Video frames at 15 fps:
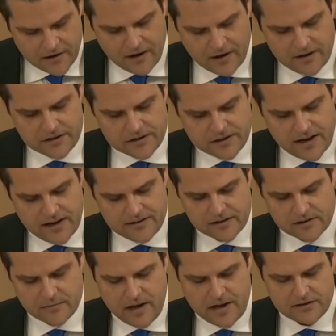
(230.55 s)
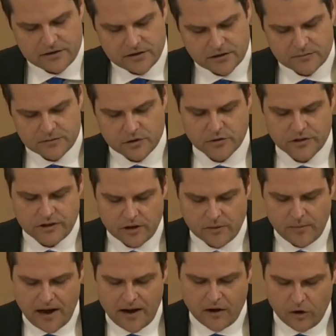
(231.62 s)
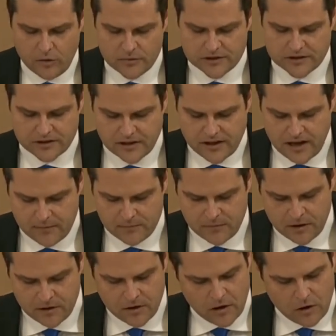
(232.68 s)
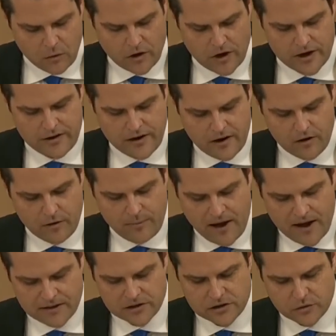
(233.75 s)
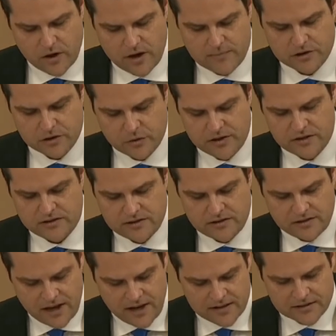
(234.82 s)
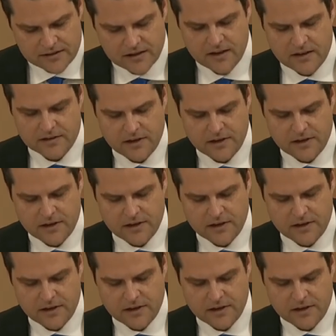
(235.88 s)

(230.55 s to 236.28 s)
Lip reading: Hunter said that the man took him to a nearby homeless encampment where a narrow passageway between tents,